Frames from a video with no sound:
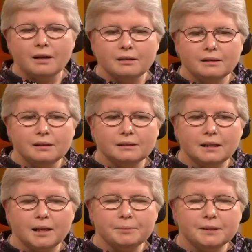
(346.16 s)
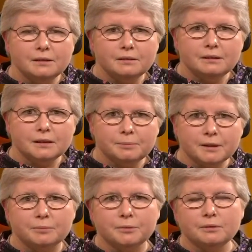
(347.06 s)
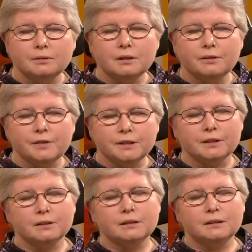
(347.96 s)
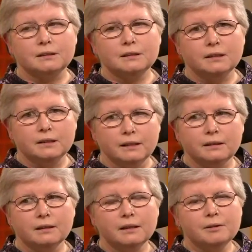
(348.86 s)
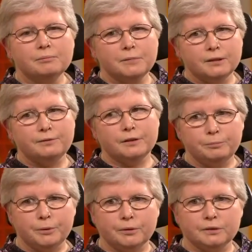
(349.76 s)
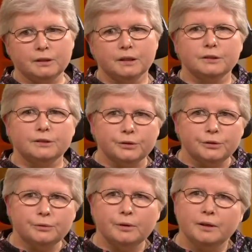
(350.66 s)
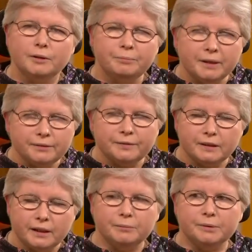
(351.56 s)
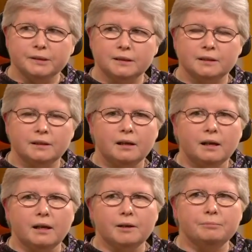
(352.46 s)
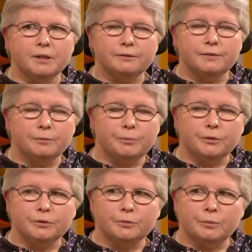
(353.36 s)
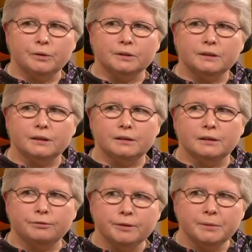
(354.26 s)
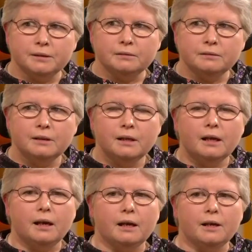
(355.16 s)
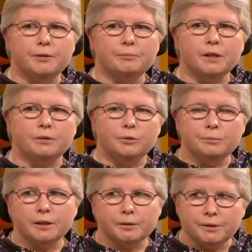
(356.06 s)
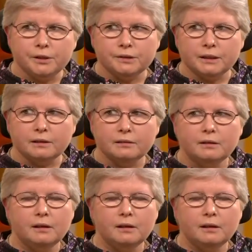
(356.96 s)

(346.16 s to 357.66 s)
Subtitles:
I think it is absolutely despicable of the Chancellor to link Mick Philpott to benefit claimants. Mick Philpott was a criminal, a woman abuser,